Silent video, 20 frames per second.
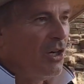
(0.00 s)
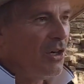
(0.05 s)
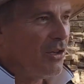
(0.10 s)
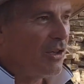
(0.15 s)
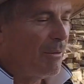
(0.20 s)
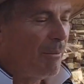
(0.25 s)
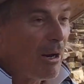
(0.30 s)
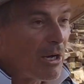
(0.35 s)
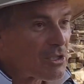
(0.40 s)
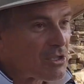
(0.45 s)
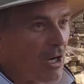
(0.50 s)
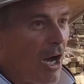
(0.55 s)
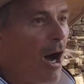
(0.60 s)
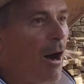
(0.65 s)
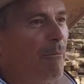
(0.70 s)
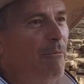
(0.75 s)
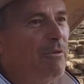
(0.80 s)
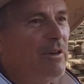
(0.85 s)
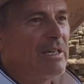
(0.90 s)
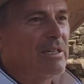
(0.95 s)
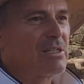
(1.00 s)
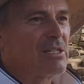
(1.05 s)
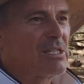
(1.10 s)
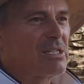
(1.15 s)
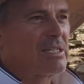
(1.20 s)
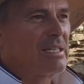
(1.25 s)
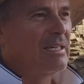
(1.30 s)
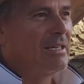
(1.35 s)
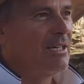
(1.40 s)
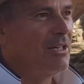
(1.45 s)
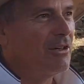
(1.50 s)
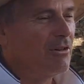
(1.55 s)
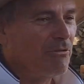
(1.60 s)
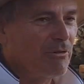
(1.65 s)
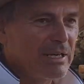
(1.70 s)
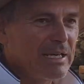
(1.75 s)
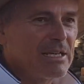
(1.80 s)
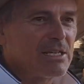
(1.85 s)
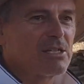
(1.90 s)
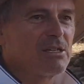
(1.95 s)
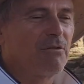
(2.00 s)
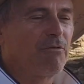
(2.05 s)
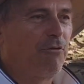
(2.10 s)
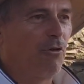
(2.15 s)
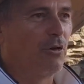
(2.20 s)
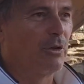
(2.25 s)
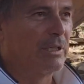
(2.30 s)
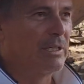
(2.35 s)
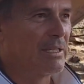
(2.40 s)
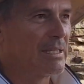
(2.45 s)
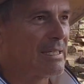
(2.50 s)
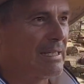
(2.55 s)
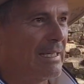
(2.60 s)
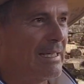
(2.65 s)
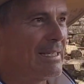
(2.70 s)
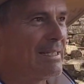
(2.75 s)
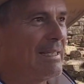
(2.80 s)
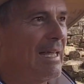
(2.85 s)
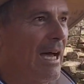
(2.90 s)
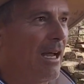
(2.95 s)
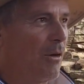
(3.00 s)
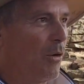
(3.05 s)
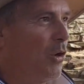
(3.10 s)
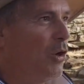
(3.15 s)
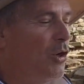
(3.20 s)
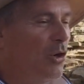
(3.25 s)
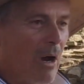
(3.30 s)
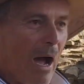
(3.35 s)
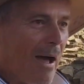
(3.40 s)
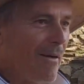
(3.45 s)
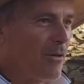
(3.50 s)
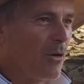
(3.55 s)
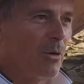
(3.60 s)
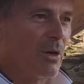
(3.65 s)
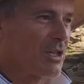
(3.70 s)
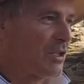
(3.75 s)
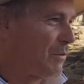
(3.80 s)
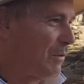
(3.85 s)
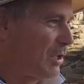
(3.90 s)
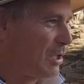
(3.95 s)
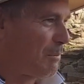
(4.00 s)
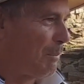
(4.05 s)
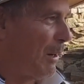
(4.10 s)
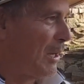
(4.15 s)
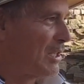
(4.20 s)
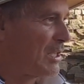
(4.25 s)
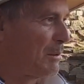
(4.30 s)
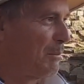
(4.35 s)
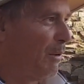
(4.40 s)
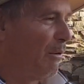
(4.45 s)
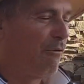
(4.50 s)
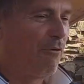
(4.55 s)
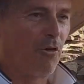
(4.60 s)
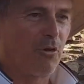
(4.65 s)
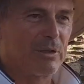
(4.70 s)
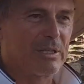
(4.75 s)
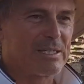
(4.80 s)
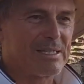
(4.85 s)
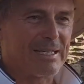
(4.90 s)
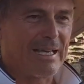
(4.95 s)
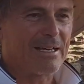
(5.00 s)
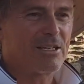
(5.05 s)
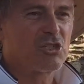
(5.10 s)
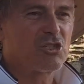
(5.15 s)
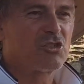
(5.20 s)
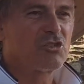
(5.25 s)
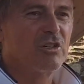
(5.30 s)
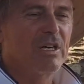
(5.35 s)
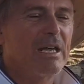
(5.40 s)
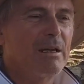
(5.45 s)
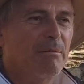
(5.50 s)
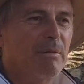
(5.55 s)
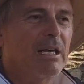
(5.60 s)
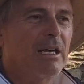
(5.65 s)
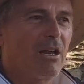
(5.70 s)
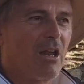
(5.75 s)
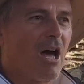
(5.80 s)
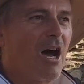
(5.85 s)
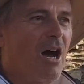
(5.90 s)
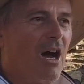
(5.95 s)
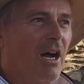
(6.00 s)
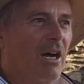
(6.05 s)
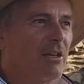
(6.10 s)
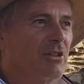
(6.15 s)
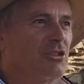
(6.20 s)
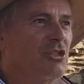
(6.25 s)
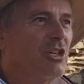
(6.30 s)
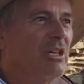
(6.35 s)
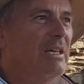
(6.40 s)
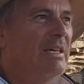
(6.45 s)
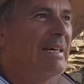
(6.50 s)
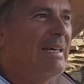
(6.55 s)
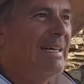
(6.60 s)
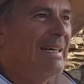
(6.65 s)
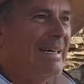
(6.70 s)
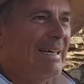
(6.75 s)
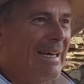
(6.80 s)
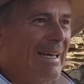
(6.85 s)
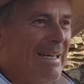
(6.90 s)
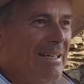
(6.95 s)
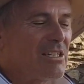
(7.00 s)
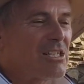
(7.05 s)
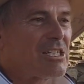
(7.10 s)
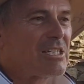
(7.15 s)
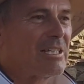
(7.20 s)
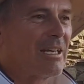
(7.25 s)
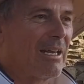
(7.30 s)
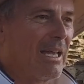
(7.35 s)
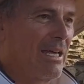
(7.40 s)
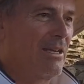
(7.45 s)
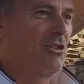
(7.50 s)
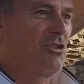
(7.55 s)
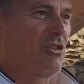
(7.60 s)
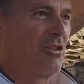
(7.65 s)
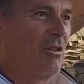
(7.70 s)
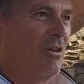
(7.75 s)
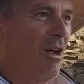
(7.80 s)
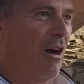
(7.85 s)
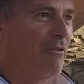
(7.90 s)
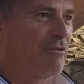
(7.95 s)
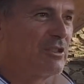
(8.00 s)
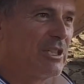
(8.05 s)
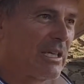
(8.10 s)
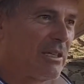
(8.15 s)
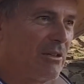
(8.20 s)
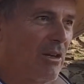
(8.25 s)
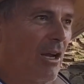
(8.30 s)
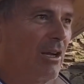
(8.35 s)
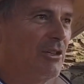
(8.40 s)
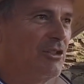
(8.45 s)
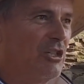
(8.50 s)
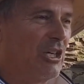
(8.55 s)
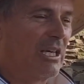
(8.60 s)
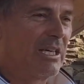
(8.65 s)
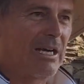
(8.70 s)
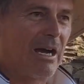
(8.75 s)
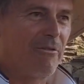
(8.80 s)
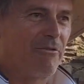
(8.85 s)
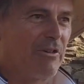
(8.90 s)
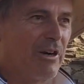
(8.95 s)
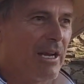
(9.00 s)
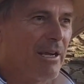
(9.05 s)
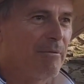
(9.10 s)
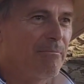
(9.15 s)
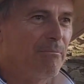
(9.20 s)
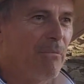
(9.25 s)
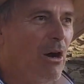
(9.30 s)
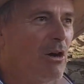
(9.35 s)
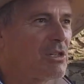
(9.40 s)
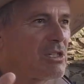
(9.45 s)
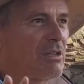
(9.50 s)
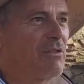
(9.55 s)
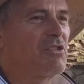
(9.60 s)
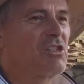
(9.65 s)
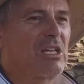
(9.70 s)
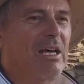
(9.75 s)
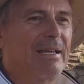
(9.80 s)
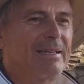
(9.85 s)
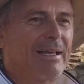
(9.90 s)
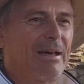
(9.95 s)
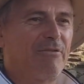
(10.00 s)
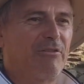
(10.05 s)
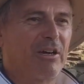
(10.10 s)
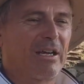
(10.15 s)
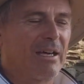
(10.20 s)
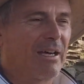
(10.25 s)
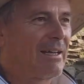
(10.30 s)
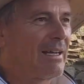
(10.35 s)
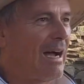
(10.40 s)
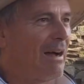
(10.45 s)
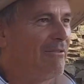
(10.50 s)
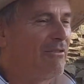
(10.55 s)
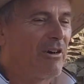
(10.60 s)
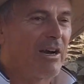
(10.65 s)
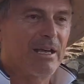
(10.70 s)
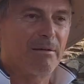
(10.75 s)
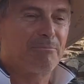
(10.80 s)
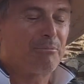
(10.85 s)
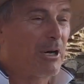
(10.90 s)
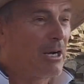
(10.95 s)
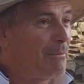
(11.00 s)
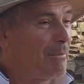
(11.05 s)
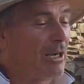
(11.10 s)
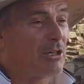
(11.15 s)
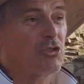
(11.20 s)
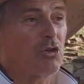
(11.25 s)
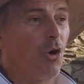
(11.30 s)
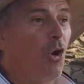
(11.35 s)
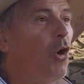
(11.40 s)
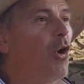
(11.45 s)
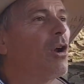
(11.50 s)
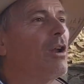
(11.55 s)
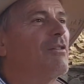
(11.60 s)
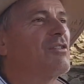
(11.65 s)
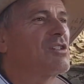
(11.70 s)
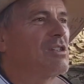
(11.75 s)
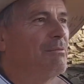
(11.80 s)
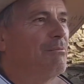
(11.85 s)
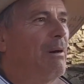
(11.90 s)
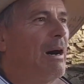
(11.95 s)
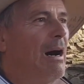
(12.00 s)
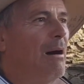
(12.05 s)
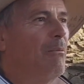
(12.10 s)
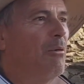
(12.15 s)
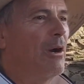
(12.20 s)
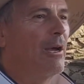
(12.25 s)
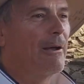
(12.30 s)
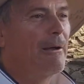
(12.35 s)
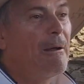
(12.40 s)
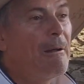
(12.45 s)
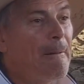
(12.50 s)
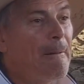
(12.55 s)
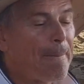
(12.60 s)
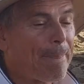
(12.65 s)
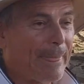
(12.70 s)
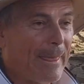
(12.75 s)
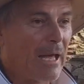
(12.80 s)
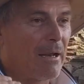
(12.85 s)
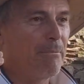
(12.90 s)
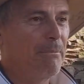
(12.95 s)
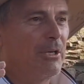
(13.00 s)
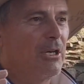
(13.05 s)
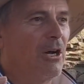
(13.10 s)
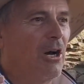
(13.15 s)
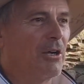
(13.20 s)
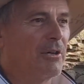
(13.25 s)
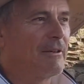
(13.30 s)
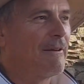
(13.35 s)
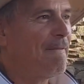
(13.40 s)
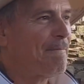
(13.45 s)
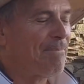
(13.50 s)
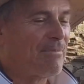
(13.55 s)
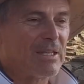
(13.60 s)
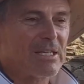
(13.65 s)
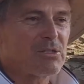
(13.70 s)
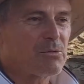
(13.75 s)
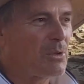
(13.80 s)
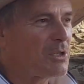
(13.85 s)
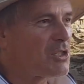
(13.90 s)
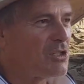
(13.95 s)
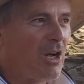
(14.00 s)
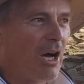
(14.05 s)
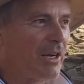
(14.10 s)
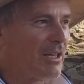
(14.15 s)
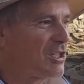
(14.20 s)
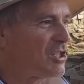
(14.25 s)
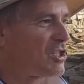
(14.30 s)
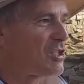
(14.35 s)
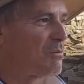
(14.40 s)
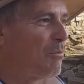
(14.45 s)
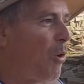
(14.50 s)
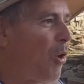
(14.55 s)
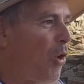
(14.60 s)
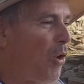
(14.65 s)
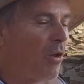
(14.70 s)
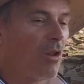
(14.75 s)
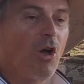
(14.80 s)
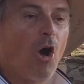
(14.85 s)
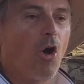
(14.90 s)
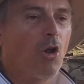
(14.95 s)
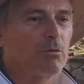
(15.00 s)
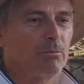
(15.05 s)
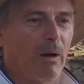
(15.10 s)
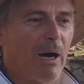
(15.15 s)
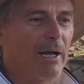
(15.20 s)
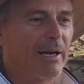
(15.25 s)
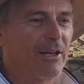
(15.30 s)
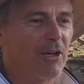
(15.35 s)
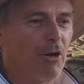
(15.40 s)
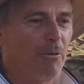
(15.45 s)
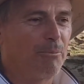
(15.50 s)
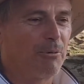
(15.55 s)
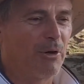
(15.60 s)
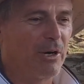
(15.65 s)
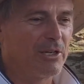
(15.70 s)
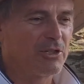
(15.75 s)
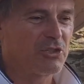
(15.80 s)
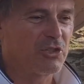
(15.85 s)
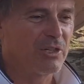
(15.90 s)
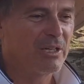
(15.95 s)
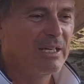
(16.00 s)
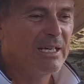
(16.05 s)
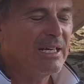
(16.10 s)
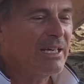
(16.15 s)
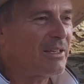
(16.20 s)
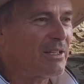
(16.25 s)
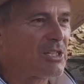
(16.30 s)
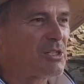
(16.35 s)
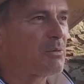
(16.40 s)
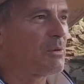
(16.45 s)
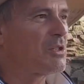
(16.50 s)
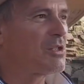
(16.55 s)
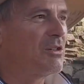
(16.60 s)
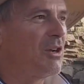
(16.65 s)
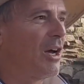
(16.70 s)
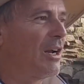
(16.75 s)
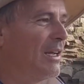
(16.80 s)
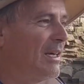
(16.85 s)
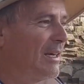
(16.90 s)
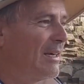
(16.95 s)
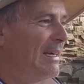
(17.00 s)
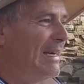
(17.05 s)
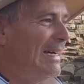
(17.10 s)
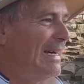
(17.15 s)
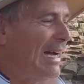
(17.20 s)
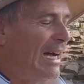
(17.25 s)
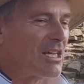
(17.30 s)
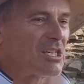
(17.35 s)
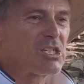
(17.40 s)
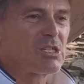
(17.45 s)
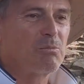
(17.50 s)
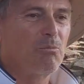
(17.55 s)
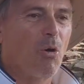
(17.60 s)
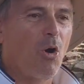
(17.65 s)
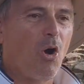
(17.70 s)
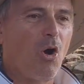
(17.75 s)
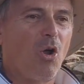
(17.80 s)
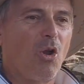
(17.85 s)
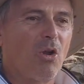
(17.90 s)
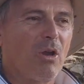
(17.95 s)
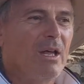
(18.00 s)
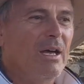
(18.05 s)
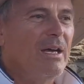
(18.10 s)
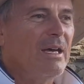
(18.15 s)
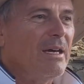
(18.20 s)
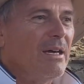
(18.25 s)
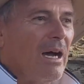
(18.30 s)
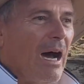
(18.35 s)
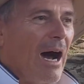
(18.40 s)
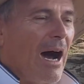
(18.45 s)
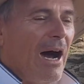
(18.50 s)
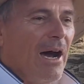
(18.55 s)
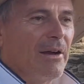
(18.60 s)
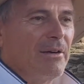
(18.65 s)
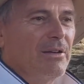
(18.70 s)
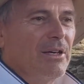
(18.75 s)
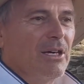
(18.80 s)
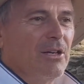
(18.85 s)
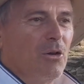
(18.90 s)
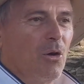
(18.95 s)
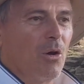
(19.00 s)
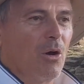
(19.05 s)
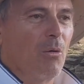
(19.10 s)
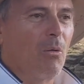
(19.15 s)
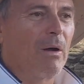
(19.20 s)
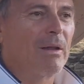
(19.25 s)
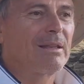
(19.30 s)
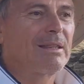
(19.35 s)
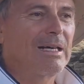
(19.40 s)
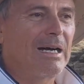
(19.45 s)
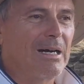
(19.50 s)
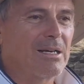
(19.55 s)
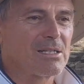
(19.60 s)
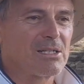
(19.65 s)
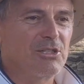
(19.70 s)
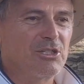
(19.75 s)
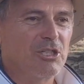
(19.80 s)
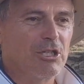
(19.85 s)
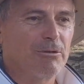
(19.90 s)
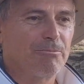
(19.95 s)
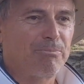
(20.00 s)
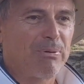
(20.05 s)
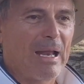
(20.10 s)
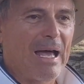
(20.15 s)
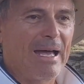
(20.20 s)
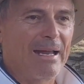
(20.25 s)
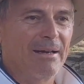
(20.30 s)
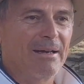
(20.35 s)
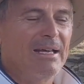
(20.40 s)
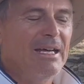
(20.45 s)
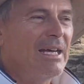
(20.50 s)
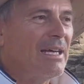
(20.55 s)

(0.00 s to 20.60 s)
the most obvious reason for this is that whoever was responsible for this extremely large installation of technology covering most of South Africa, covering pretty much all of Zimbabwe and beyond. This was not a small gold mining operation. This was not a small 100 or a 1,000 year plan.